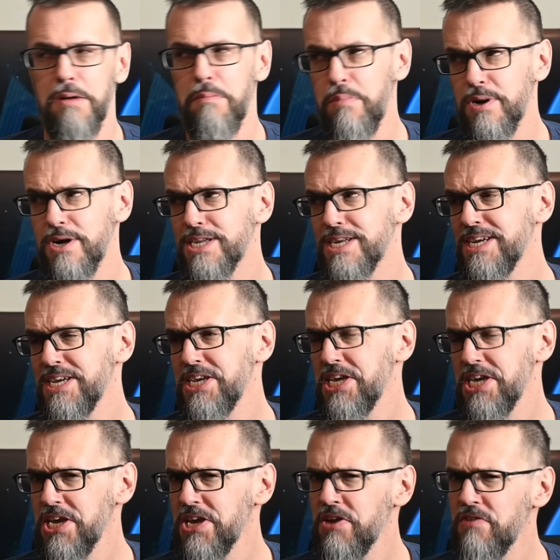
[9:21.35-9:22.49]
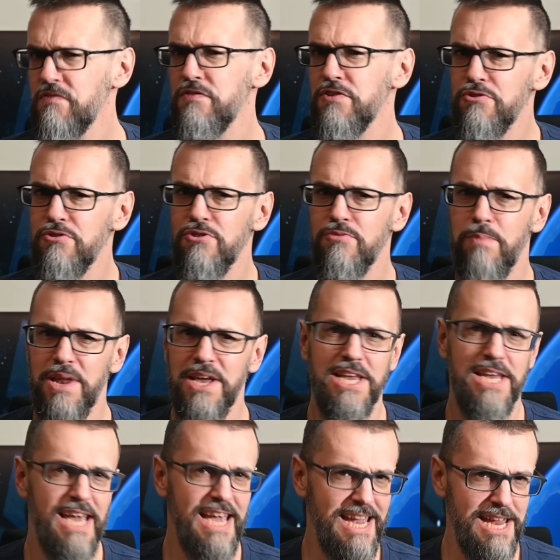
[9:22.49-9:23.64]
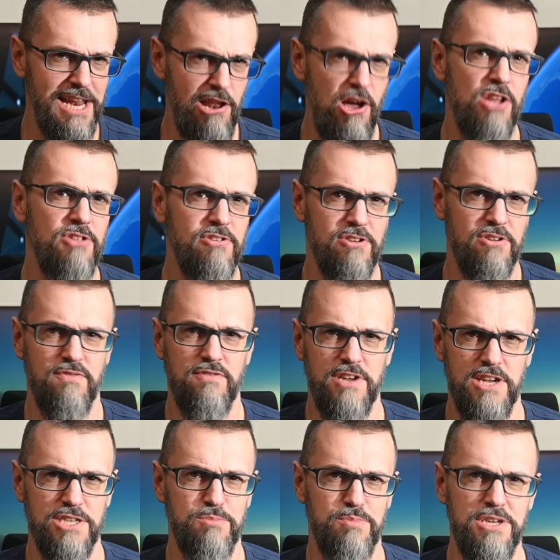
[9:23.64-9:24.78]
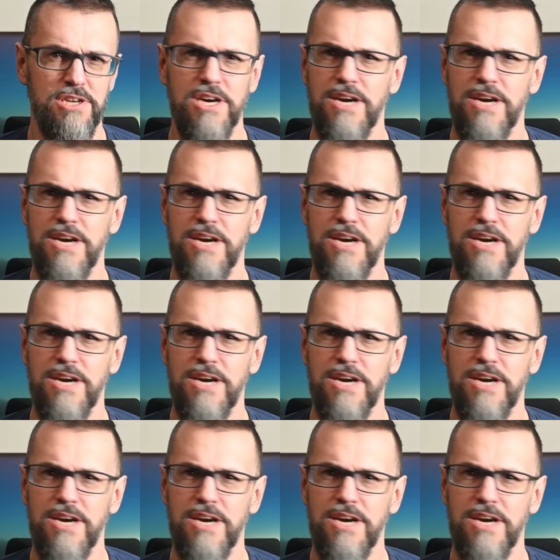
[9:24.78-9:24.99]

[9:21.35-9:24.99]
But if you play a lot of KSP,